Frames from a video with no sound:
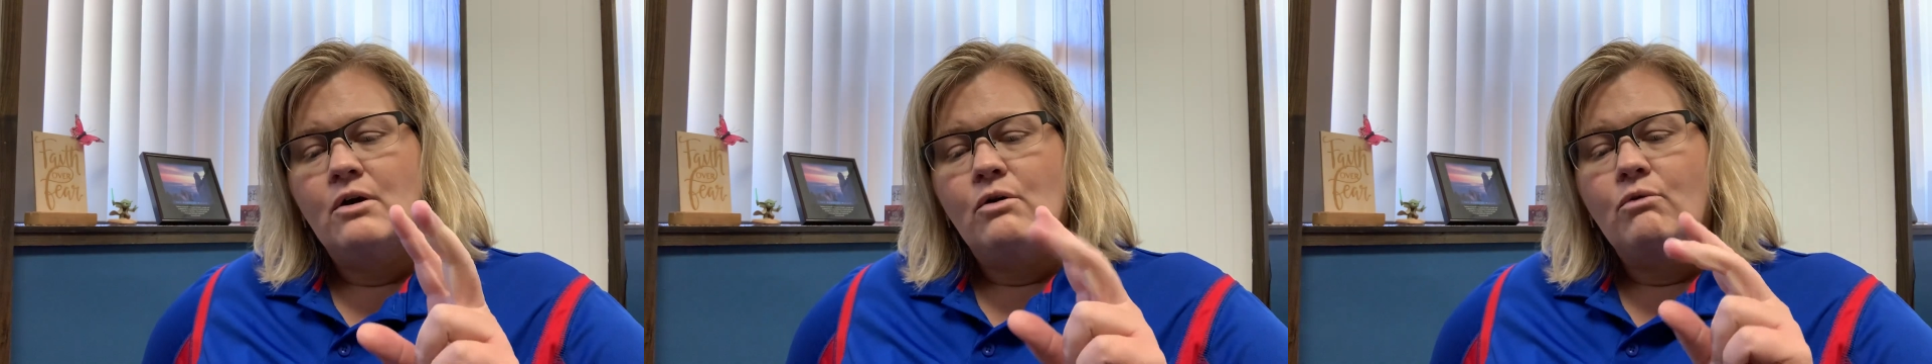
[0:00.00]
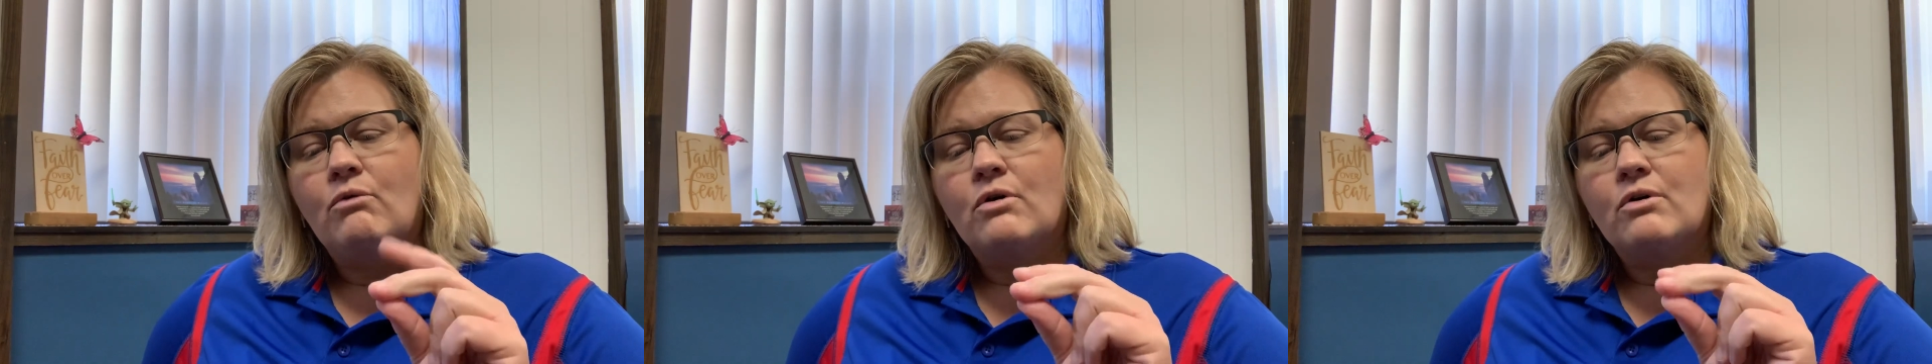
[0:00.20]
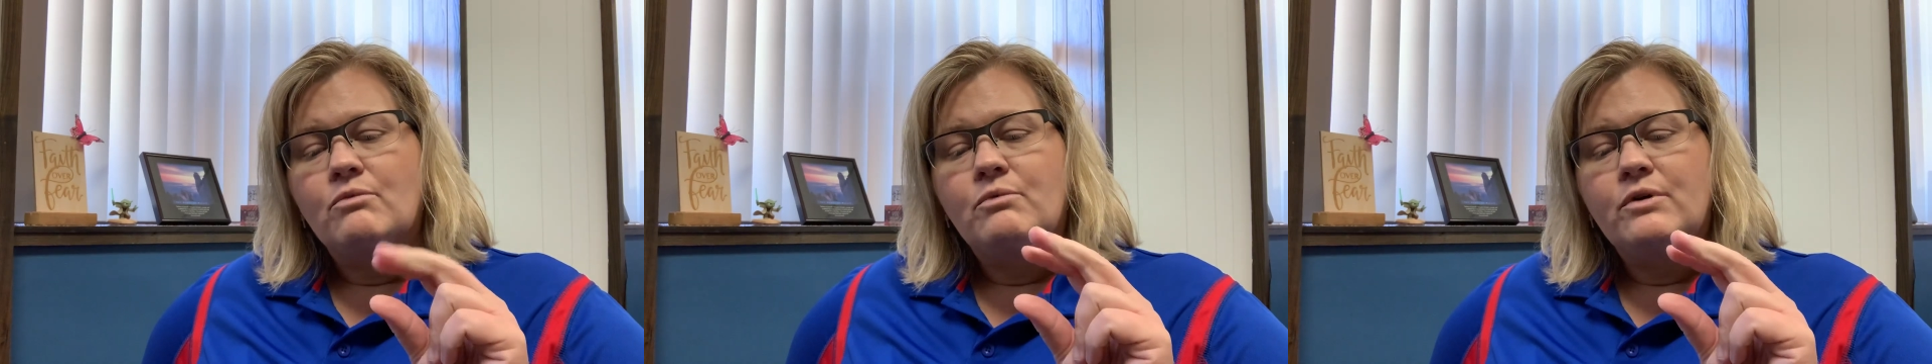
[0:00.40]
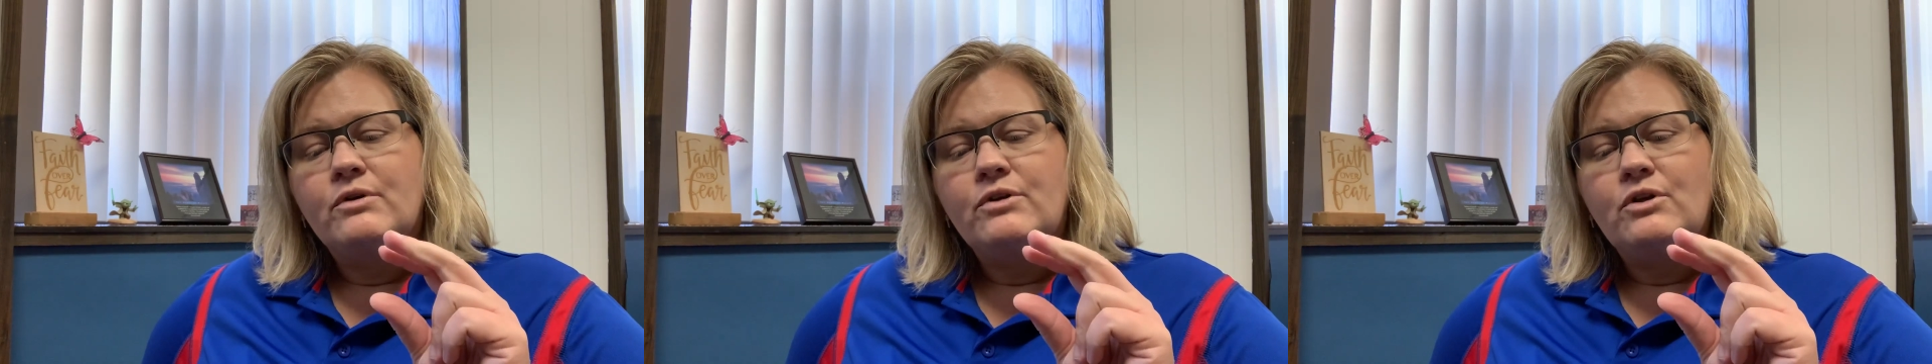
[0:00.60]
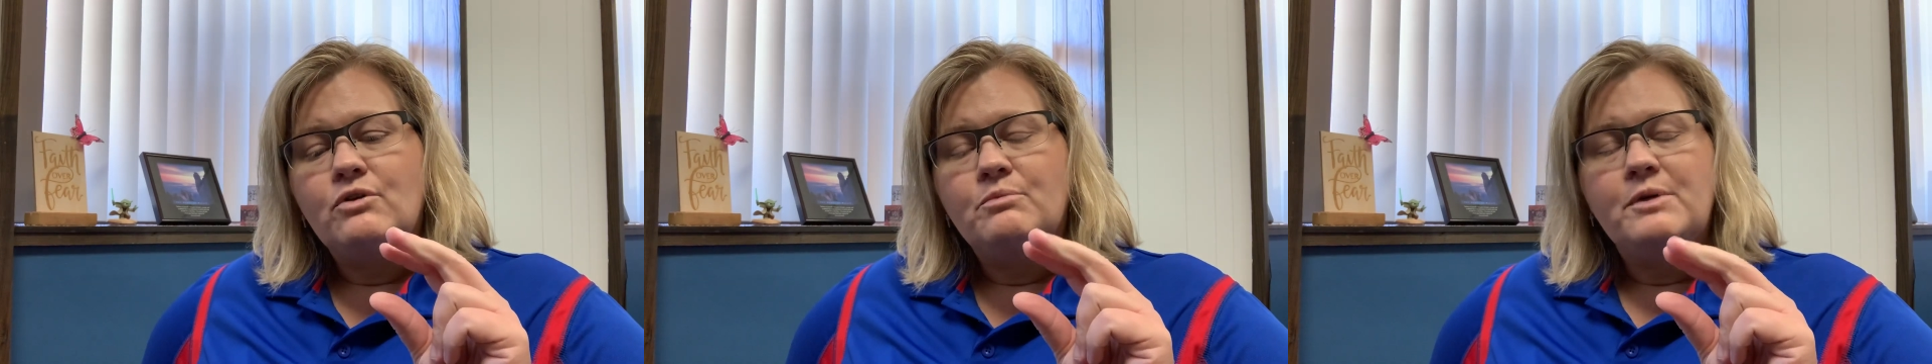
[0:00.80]
or
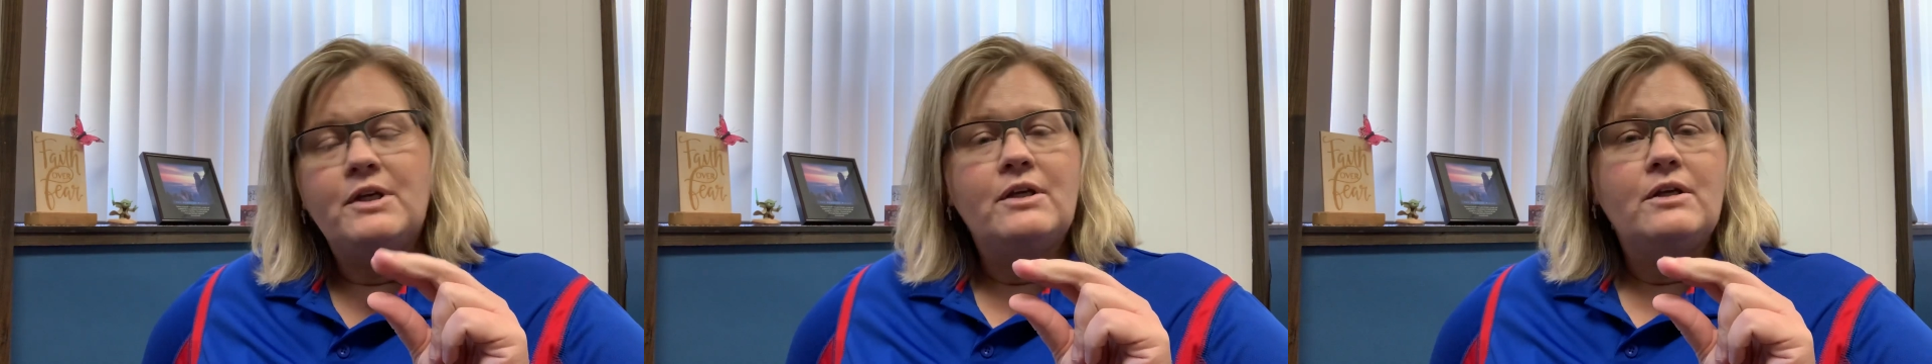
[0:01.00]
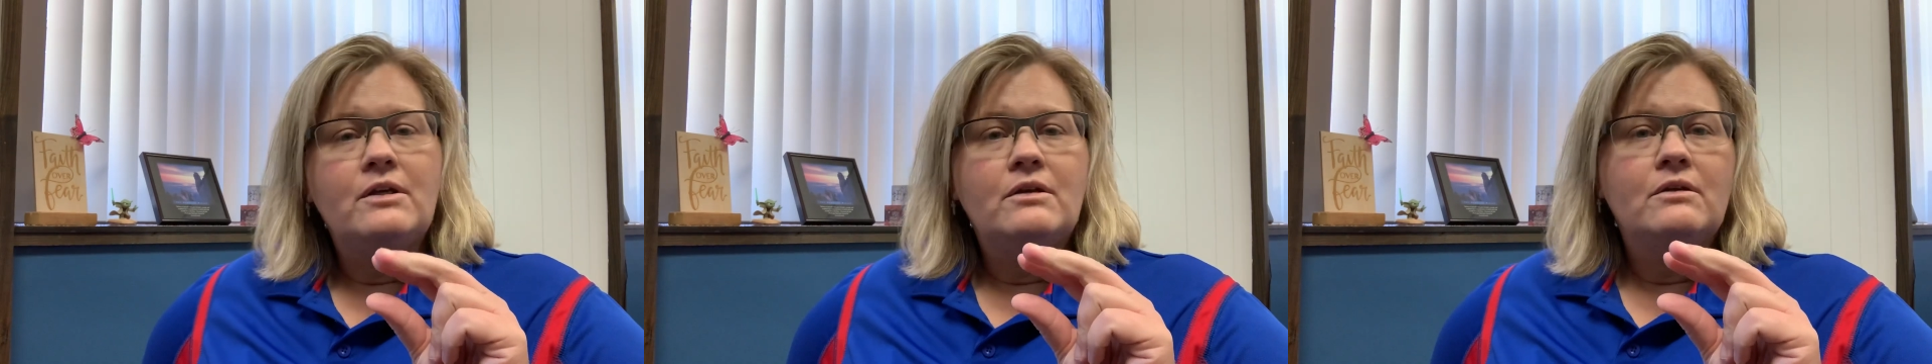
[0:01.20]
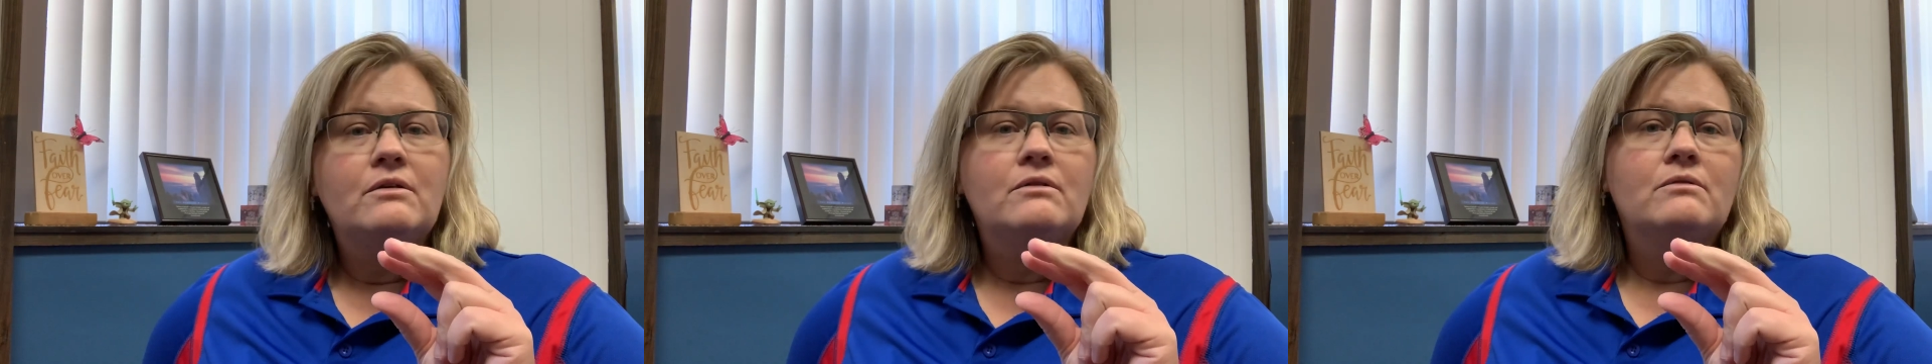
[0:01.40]
will you be